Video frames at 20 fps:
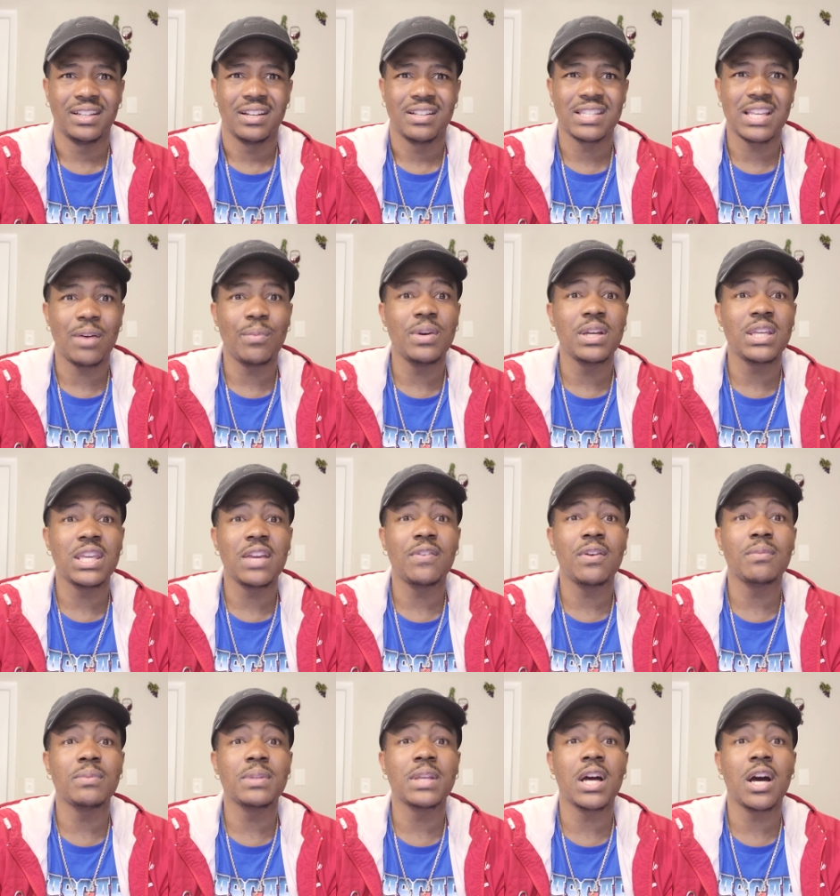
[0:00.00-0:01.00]
Cuz that would
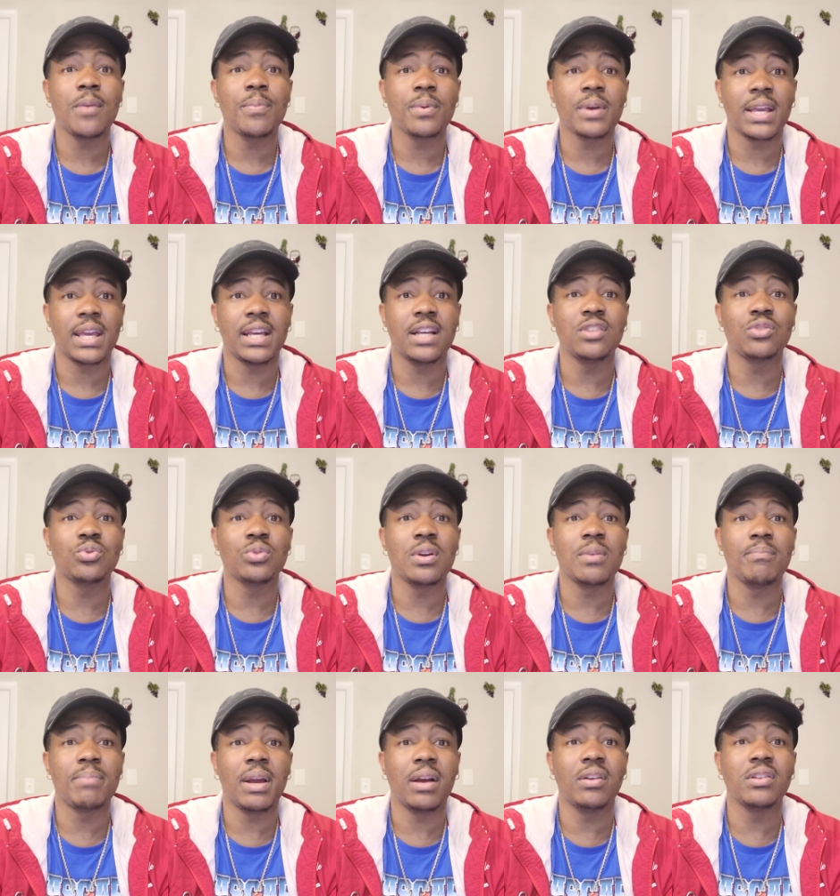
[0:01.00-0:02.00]
give him the upper hand to
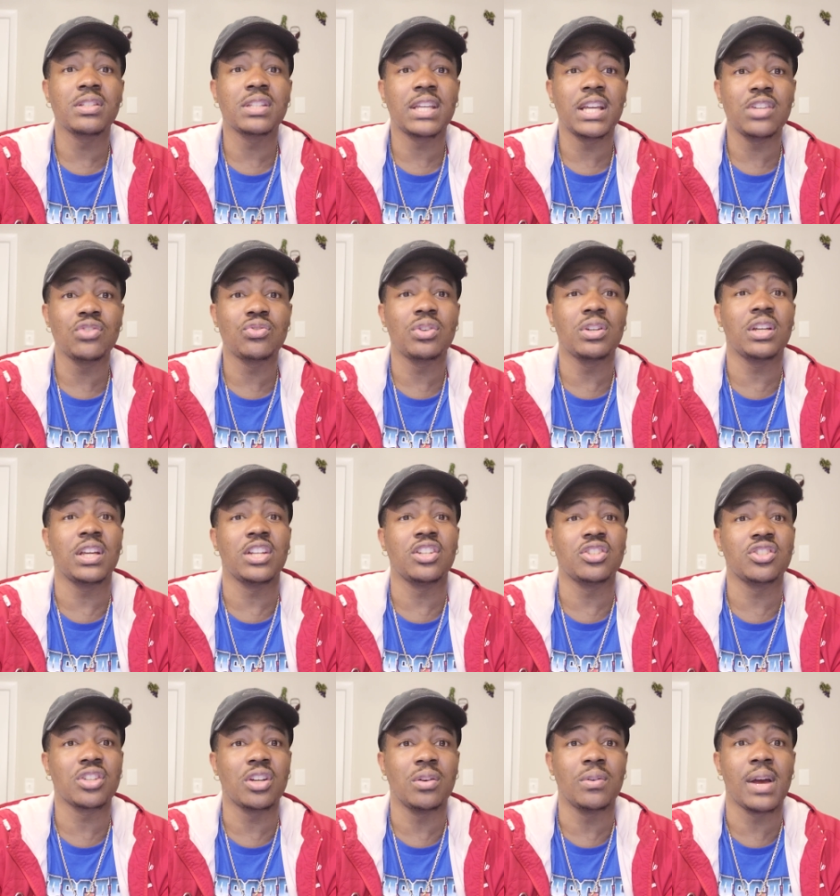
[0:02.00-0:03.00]
embarrass Kendrick and
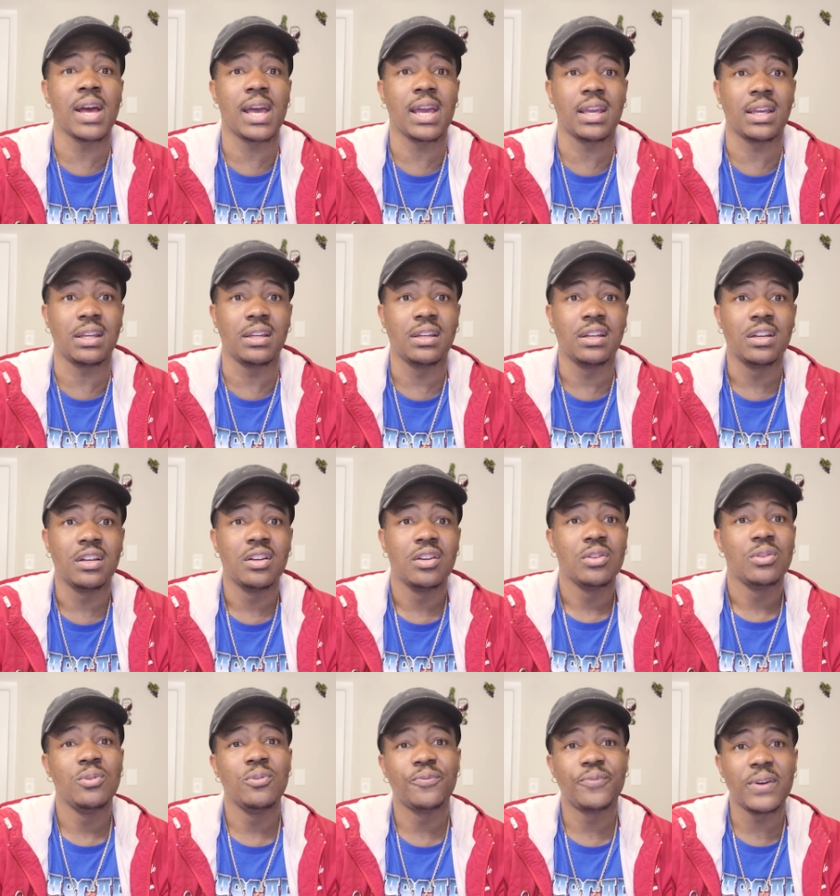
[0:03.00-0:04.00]
show, "Hey,
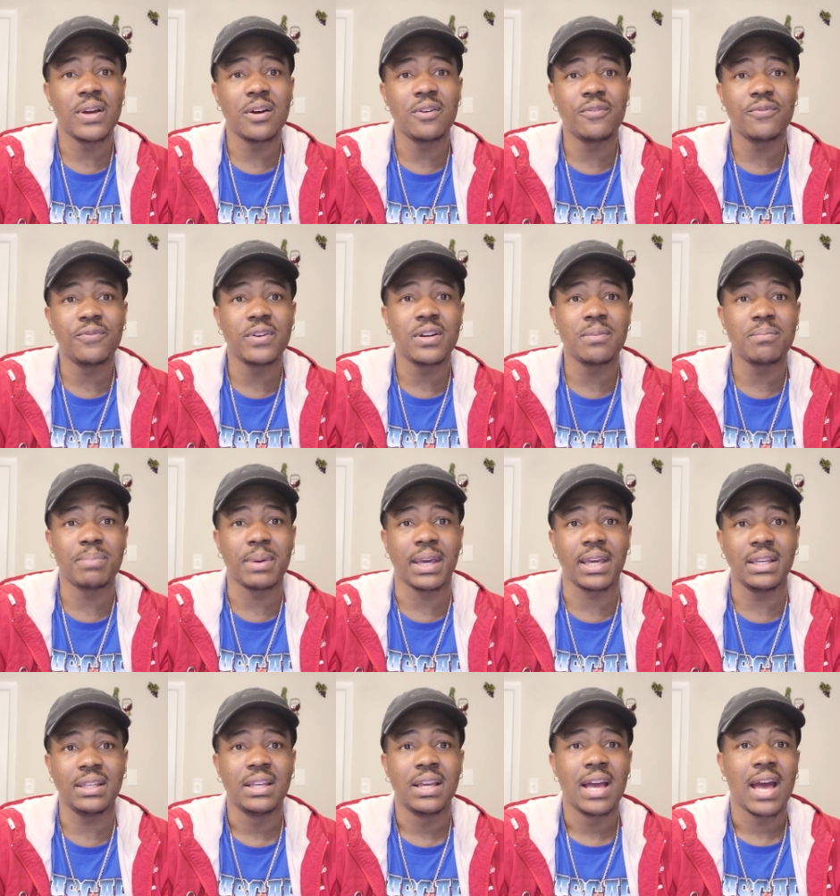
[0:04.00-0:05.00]
you fell for the
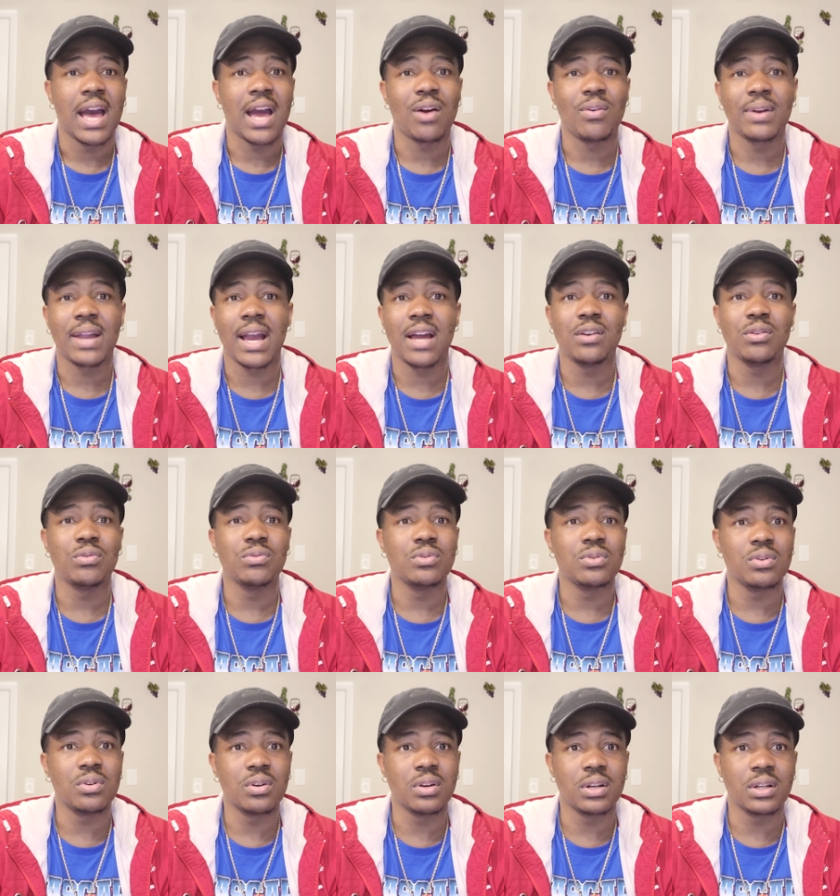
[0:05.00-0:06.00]
bait. I don't got no
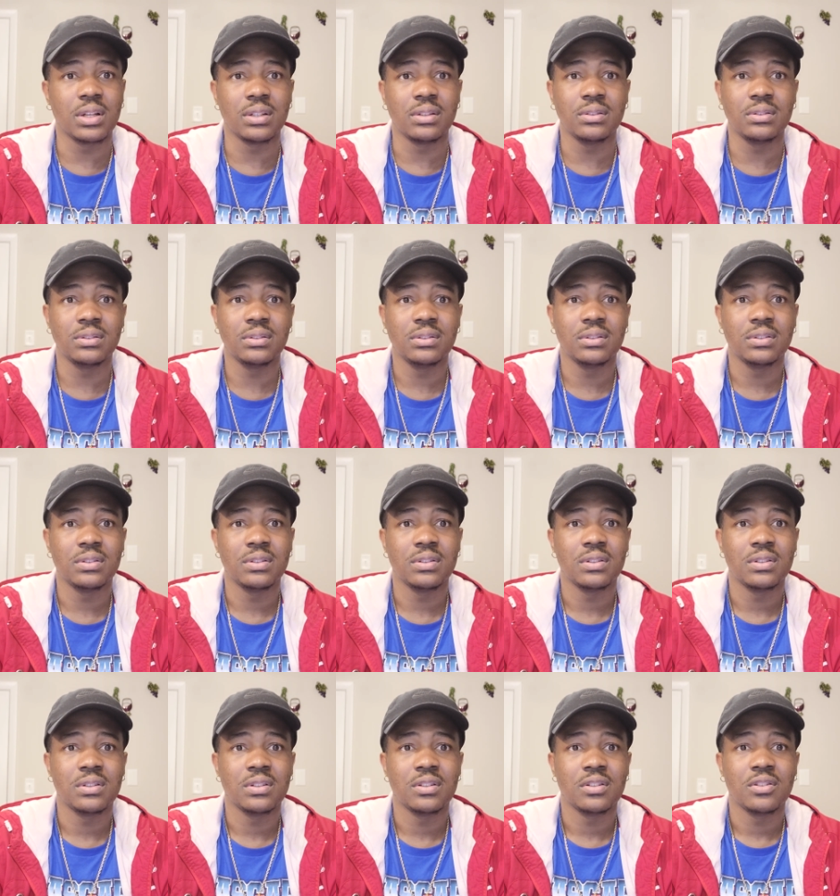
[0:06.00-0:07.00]
daughter.
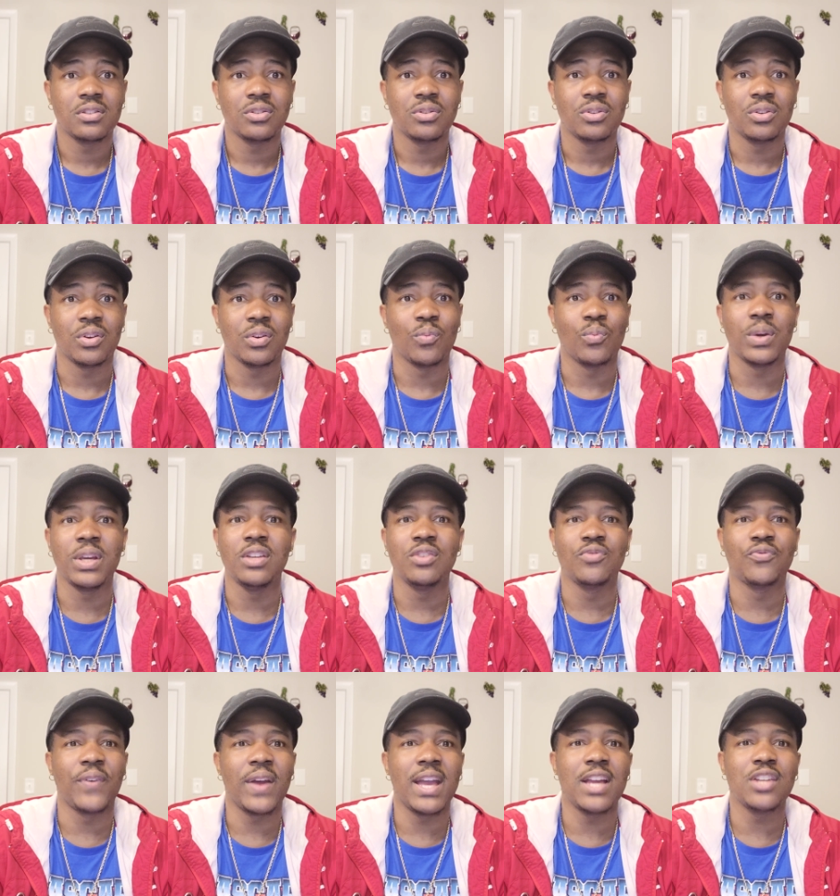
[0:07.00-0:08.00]
We
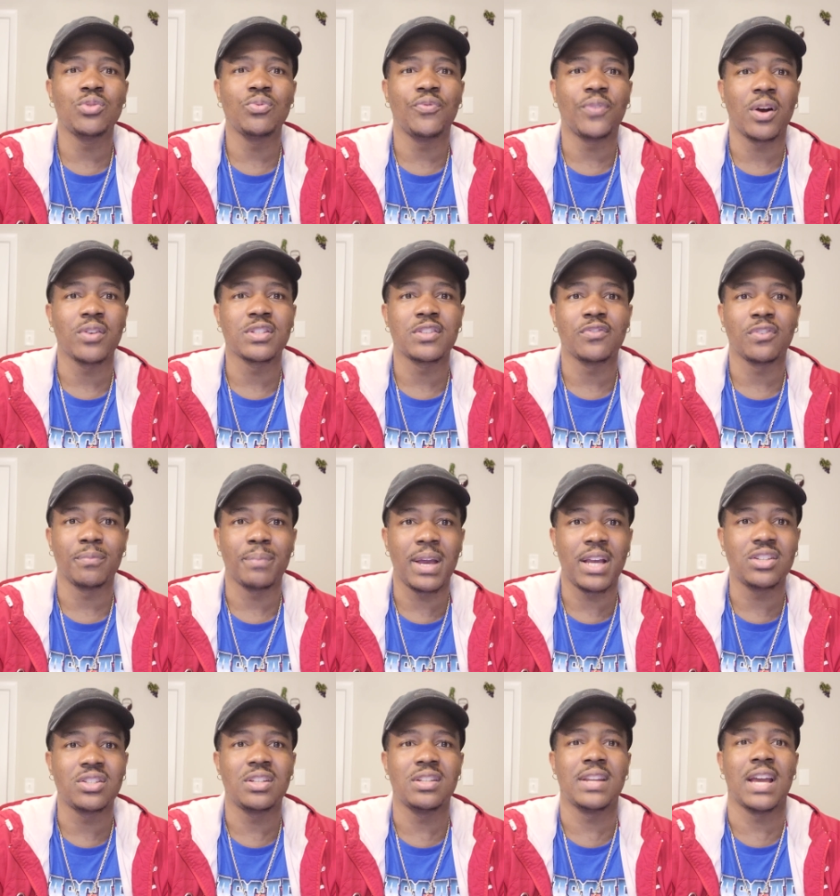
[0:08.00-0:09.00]
fed you false
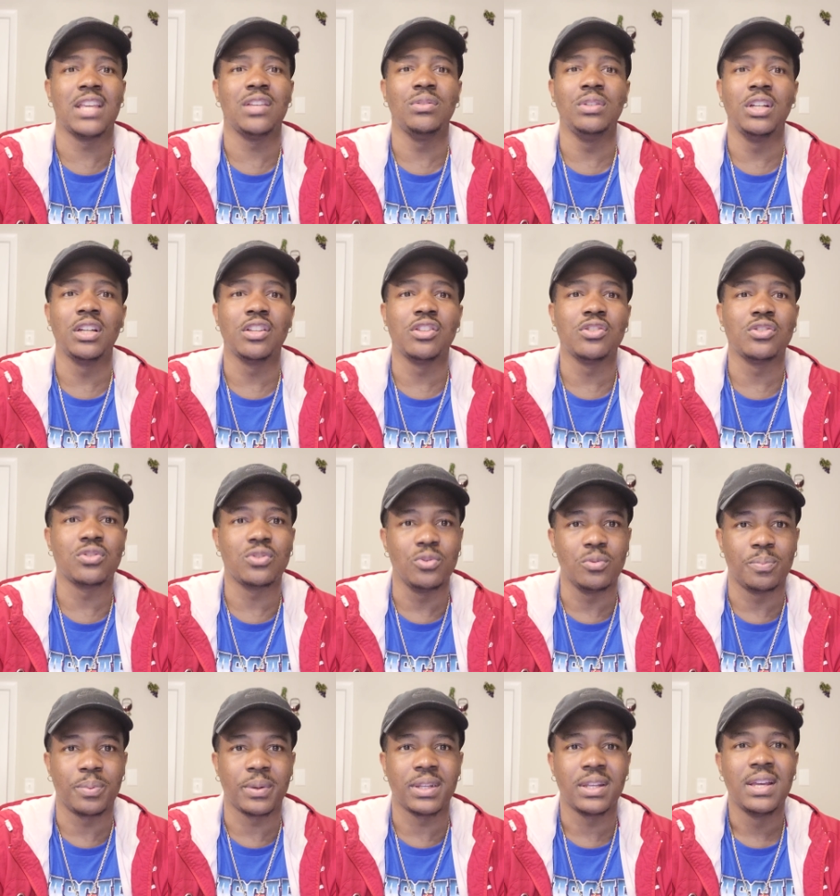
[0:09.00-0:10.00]
information. Now you looking
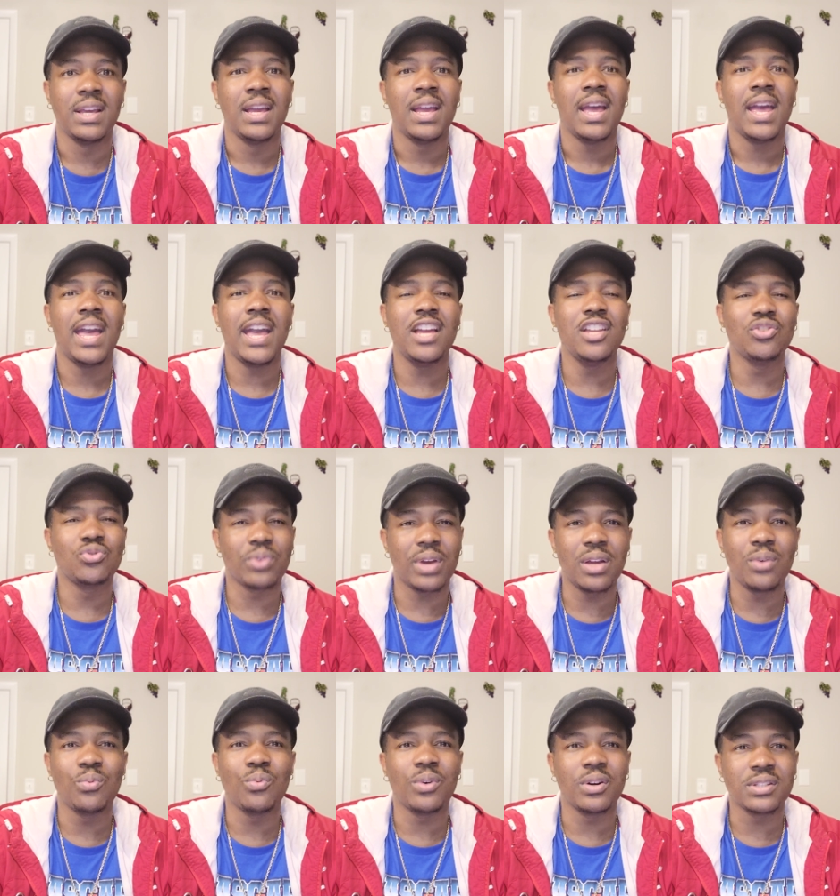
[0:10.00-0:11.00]
stupid. And
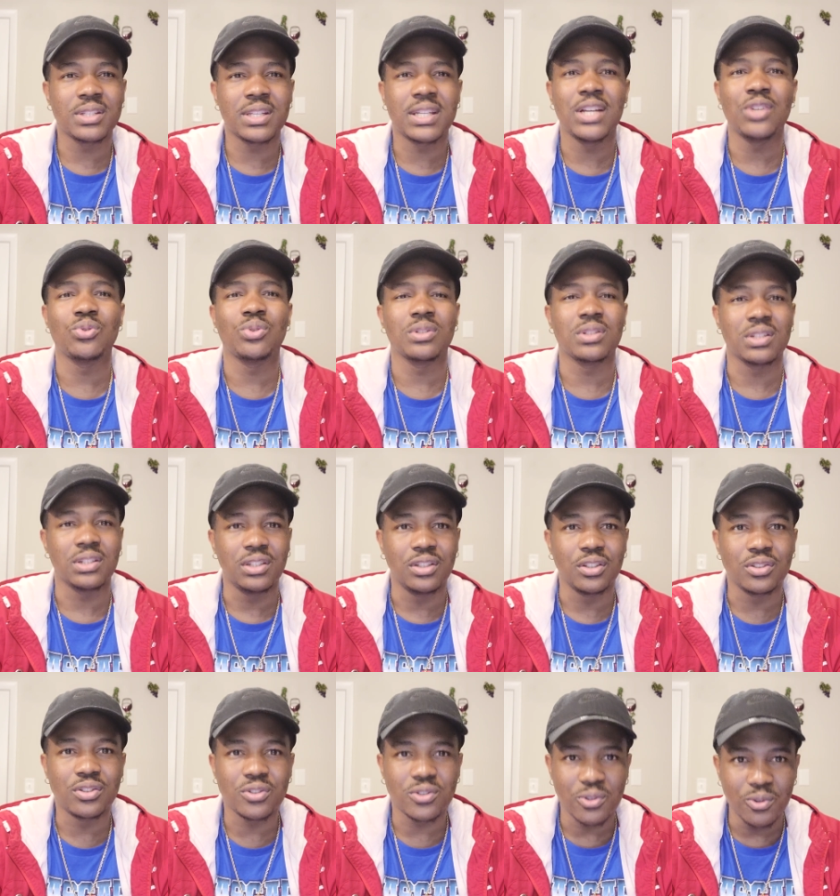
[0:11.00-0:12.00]
Drake wants Kendrick to
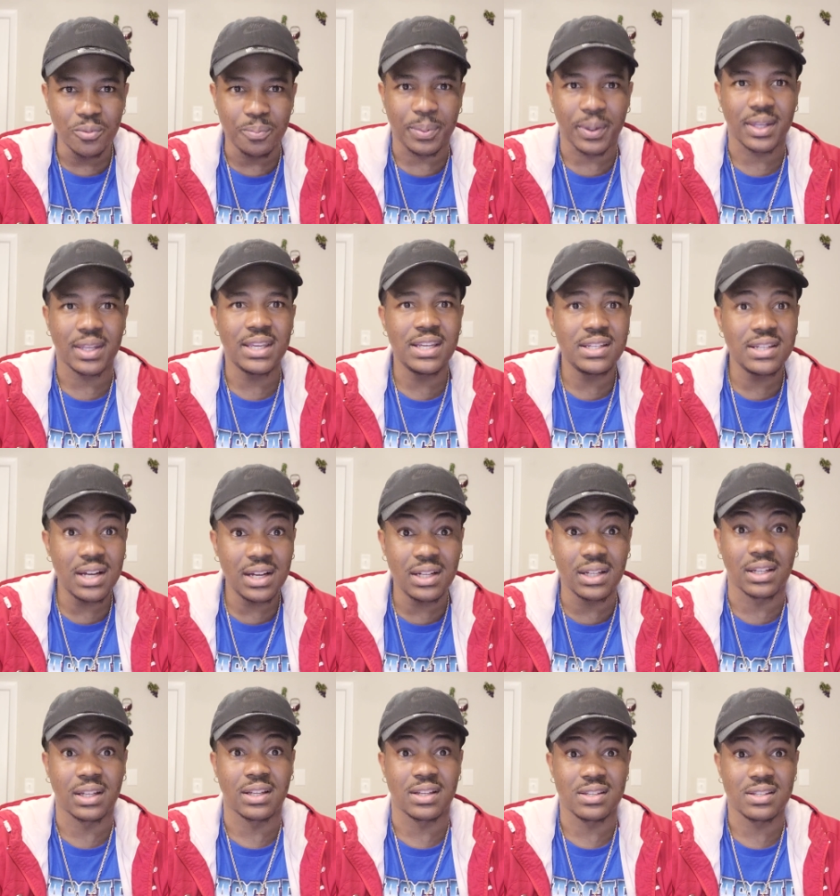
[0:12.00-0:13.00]
look stupid. He
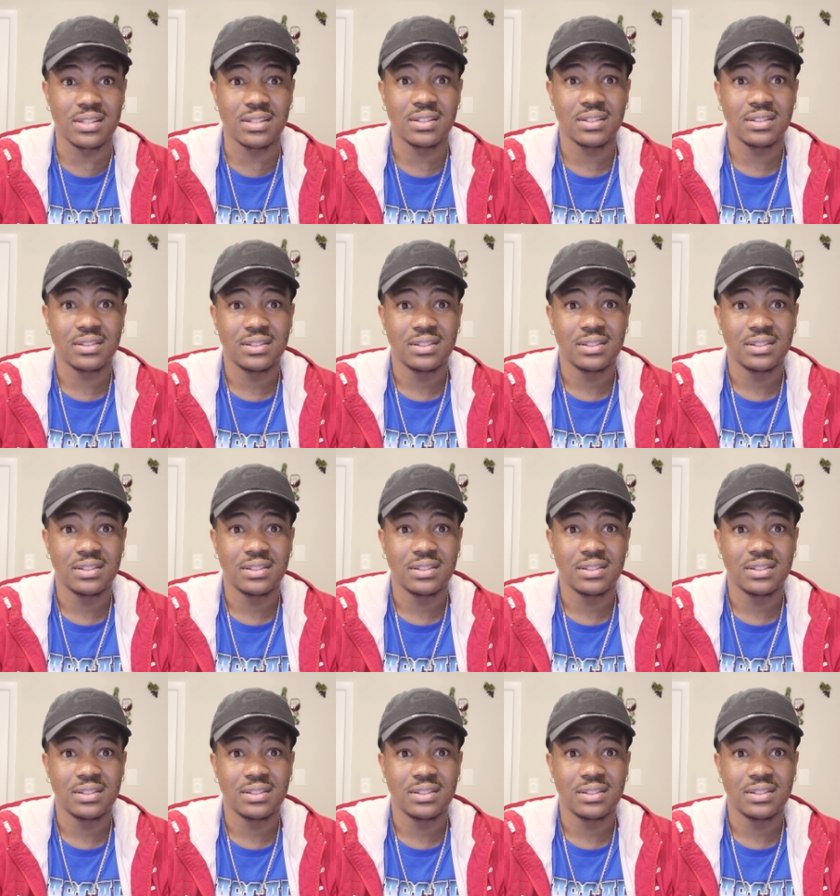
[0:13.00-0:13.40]
does.